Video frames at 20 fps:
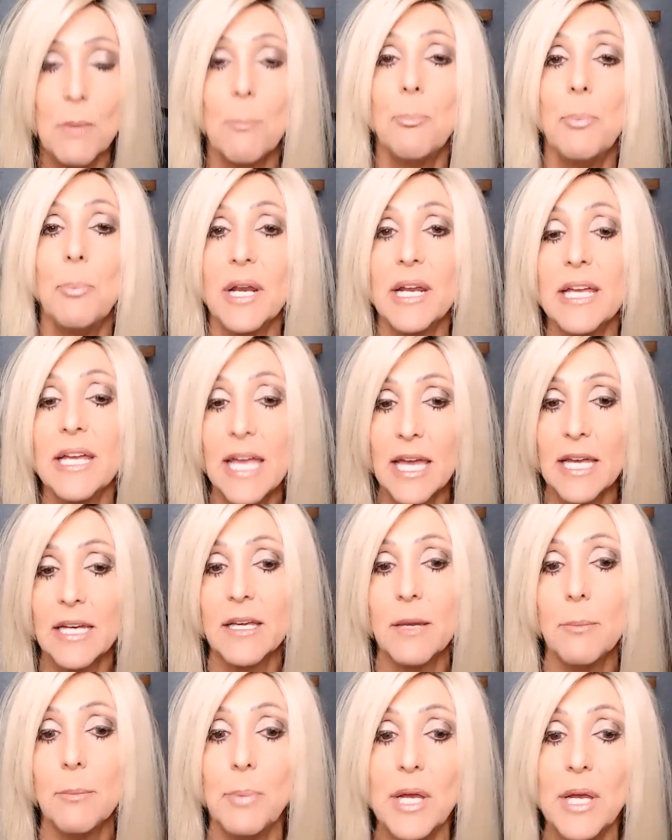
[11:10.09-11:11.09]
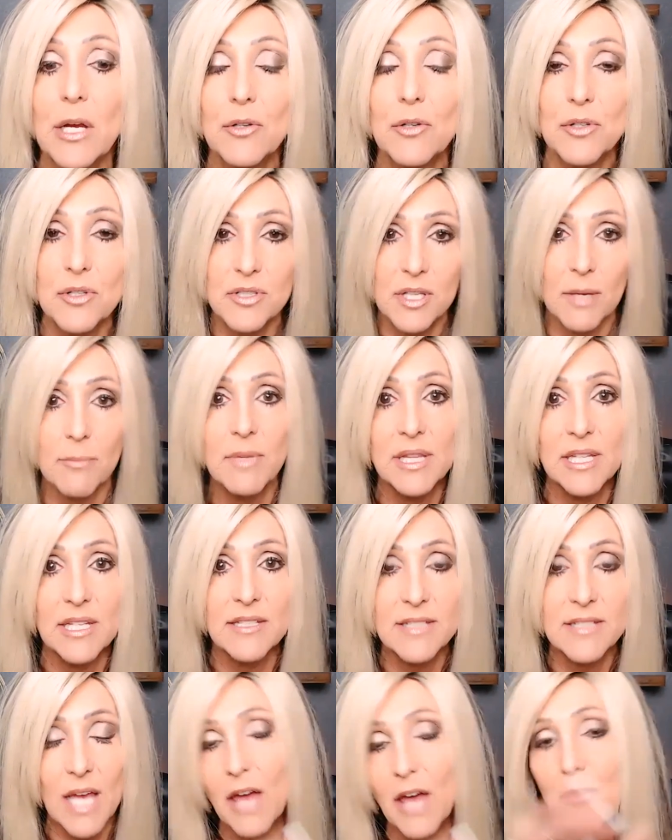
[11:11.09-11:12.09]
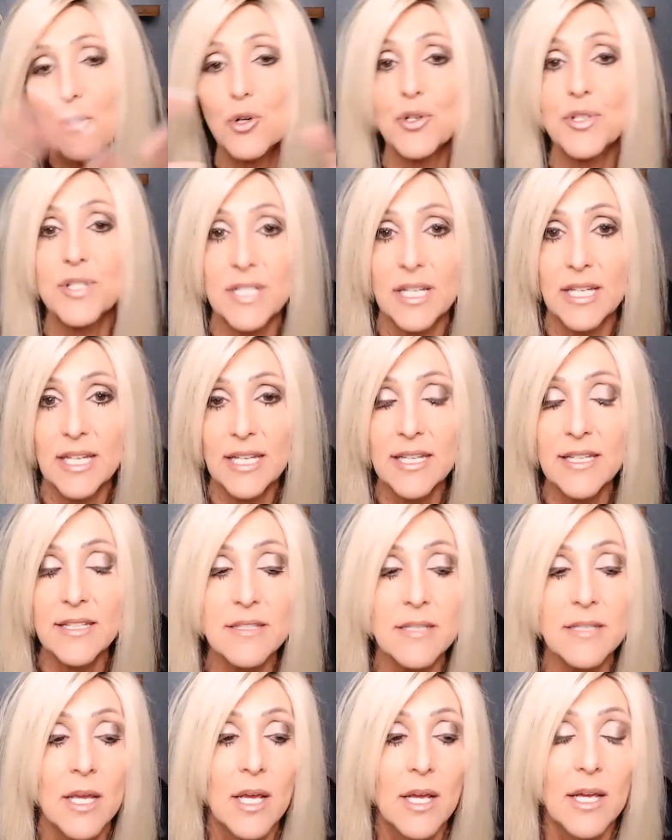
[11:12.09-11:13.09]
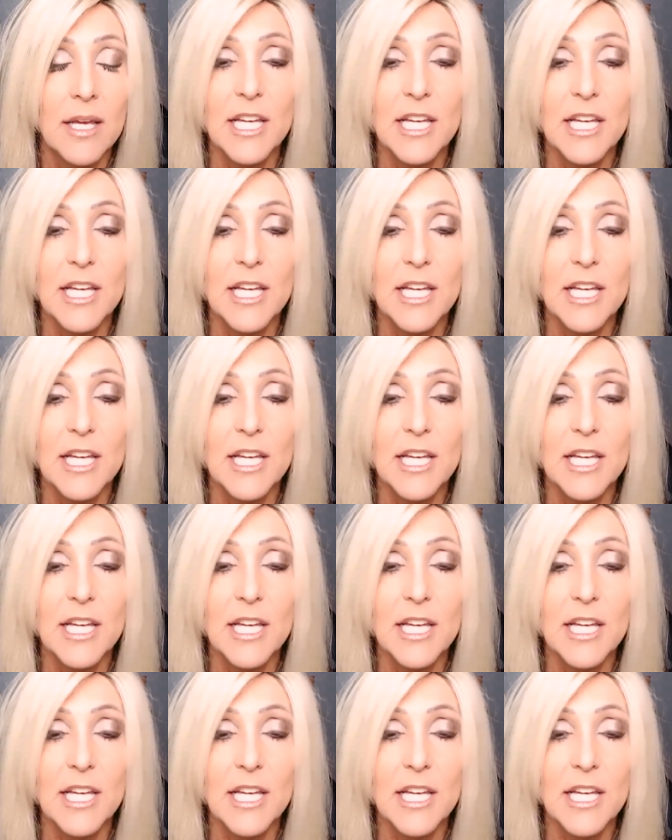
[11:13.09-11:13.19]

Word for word: But again, compared to some of these other cities,